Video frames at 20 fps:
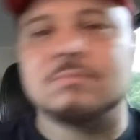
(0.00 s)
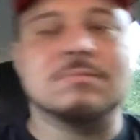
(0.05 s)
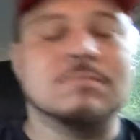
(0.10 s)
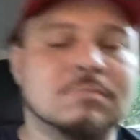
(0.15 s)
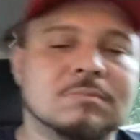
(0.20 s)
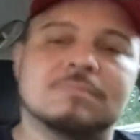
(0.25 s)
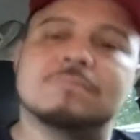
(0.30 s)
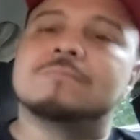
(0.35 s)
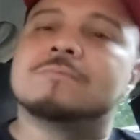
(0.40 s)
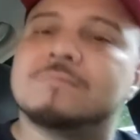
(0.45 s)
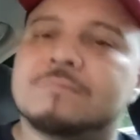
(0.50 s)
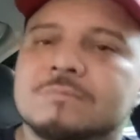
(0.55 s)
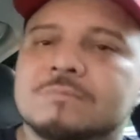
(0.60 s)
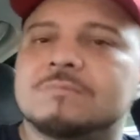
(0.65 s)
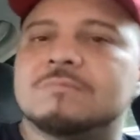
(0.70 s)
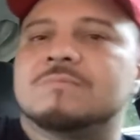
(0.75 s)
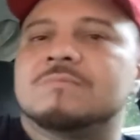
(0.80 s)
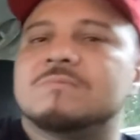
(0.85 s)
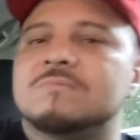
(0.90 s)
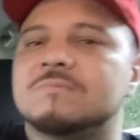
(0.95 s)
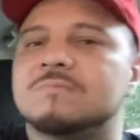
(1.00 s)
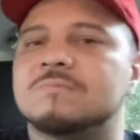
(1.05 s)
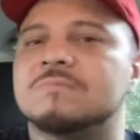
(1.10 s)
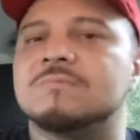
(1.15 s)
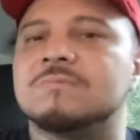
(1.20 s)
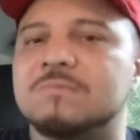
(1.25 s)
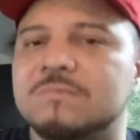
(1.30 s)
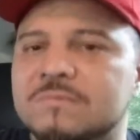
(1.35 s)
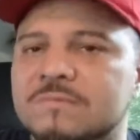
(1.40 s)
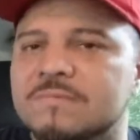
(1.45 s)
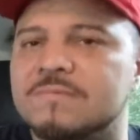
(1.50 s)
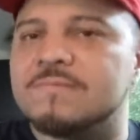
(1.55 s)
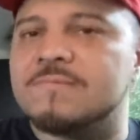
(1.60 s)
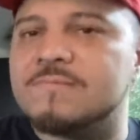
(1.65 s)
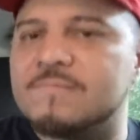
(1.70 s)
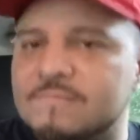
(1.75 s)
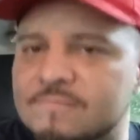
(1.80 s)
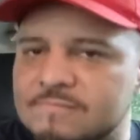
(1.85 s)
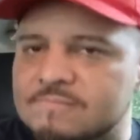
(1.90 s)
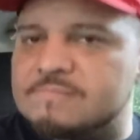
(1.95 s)
so haters don't get me
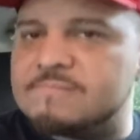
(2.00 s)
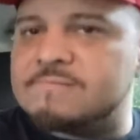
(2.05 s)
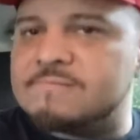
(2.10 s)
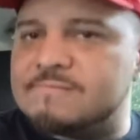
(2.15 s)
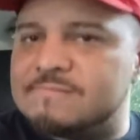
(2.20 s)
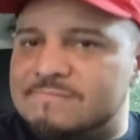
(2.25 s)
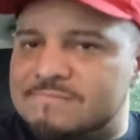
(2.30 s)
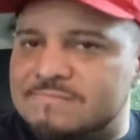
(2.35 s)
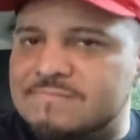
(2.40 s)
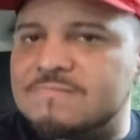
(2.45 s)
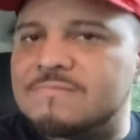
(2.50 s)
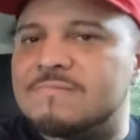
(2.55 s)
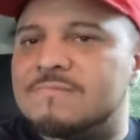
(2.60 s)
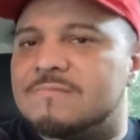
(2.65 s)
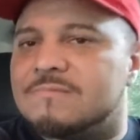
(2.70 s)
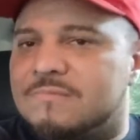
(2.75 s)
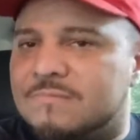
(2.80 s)
wrong. I'm giving praise.